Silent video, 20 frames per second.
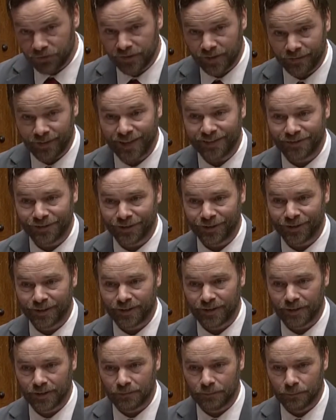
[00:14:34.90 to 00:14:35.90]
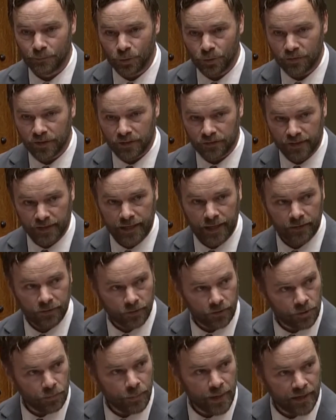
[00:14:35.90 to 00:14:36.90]
of us are moving together
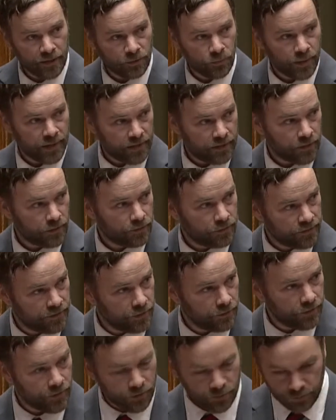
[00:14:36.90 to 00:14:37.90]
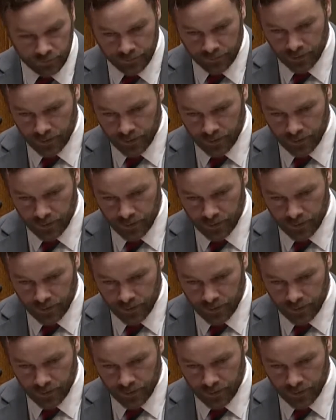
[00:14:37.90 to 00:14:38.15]
in a better way, there are still those,